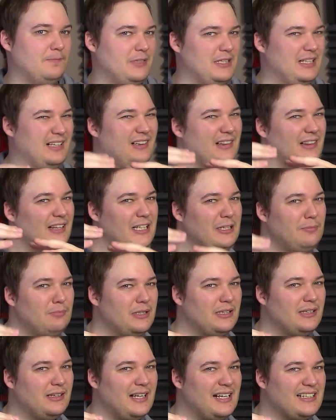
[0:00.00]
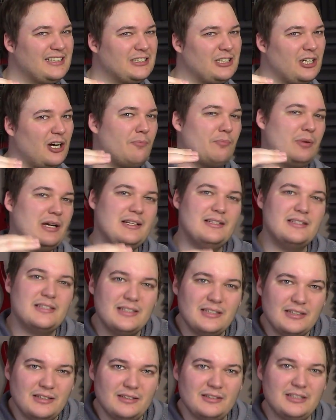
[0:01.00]
A little bit less top end,
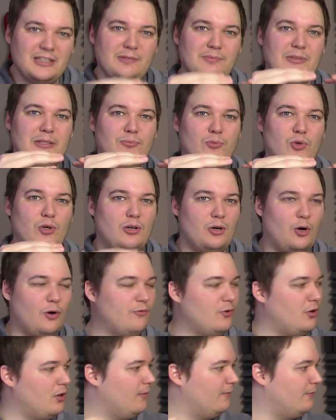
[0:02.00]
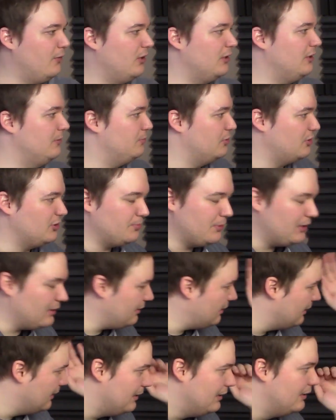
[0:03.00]
a little bit more overall volume boost.
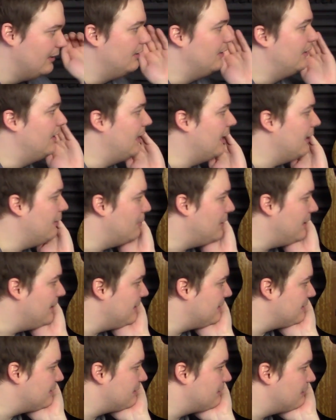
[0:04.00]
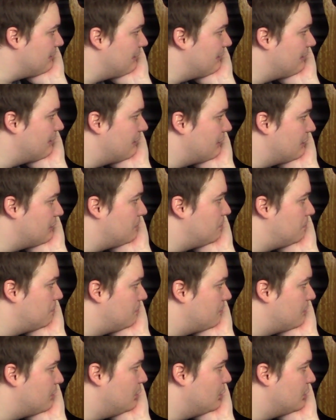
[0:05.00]
But otherwise, the
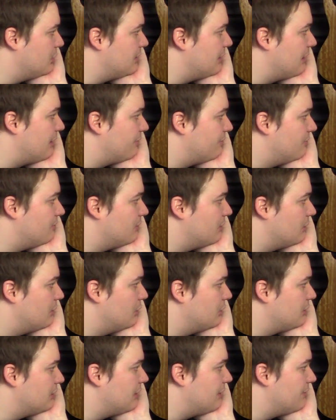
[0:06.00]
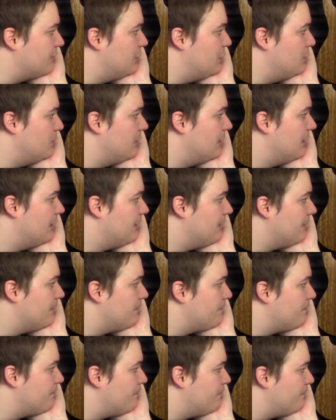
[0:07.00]
good stuff. Good stuff, dude.
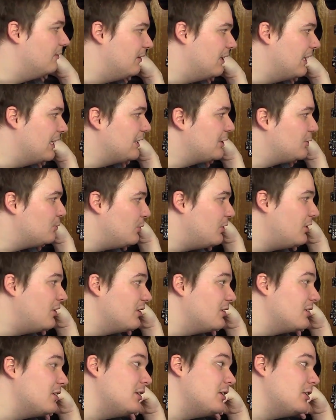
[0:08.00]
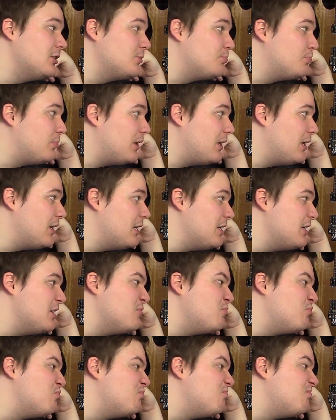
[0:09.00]
Next one is
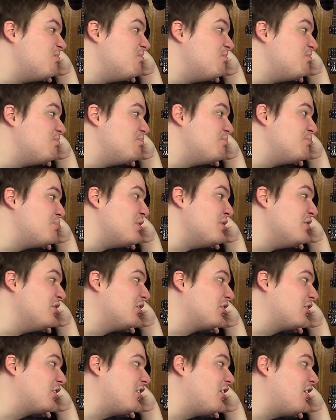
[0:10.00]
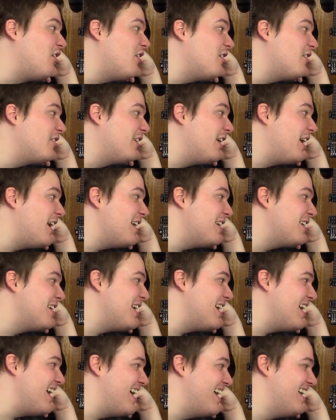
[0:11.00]
by Bintre
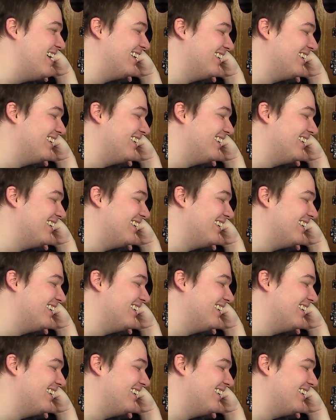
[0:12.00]
KK.